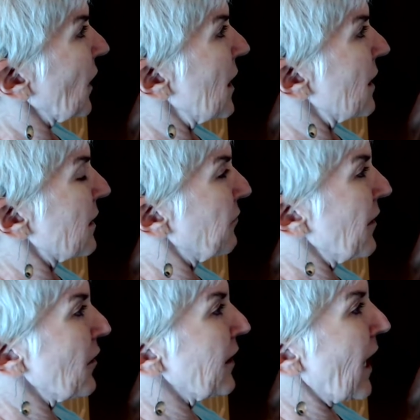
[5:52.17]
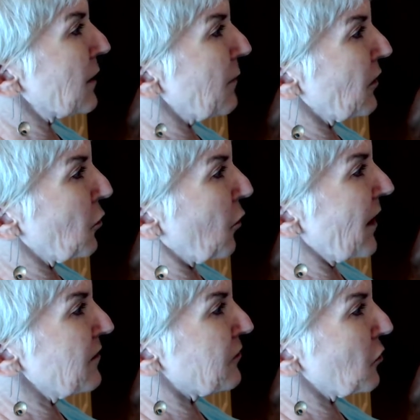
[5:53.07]
The fairy godmother
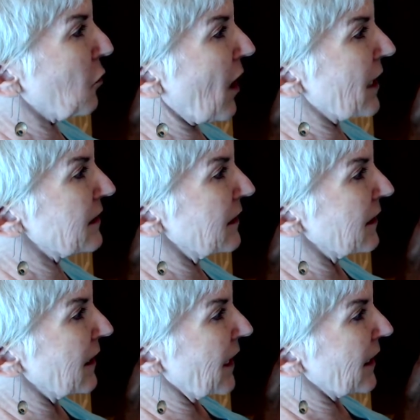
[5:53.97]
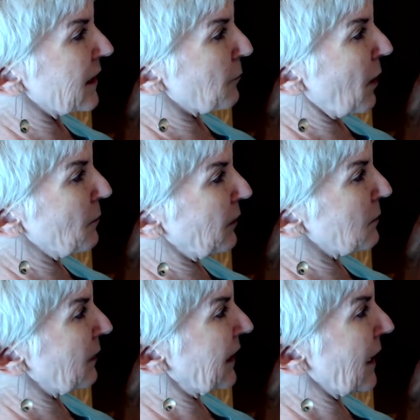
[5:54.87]
waved her wand, and the pumpkin
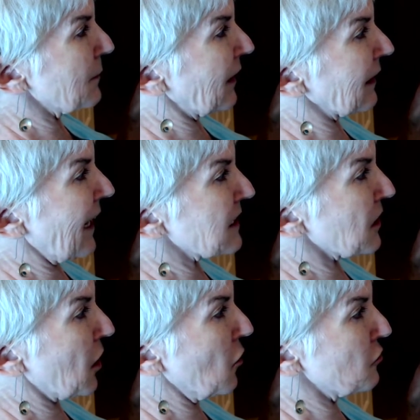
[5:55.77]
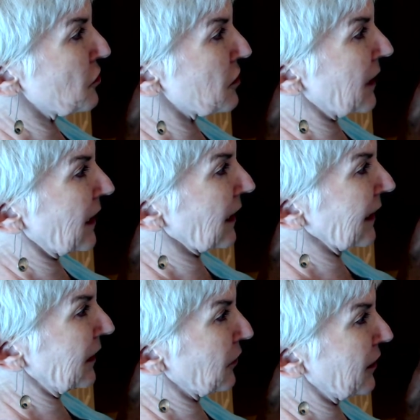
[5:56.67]
became a glass coach that
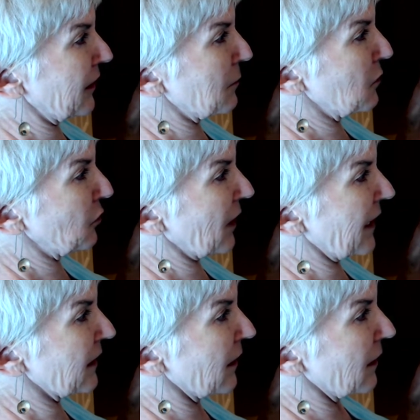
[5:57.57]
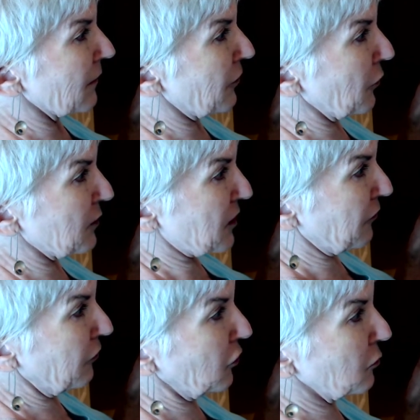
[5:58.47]
glittered in the moonlight, for it was a
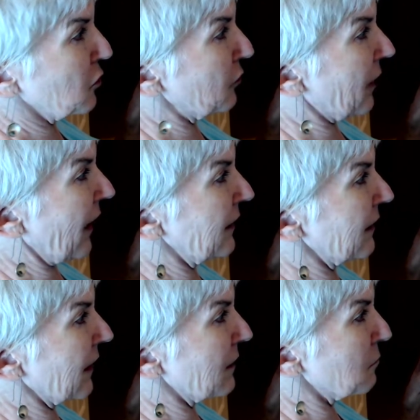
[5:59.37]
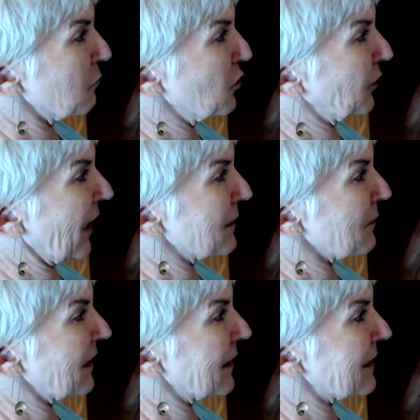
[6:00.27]
full moon night, and moonlight
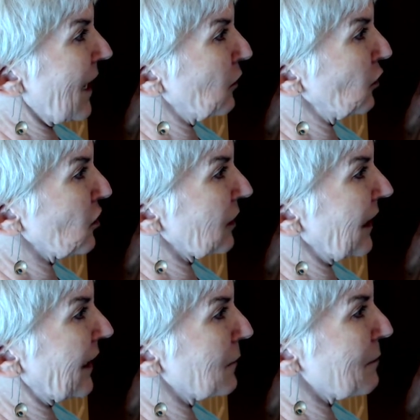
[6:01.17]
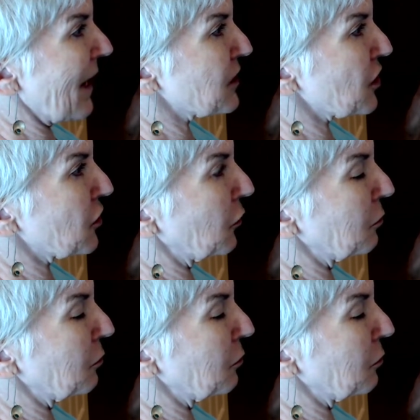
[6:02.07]
made the town look like a magical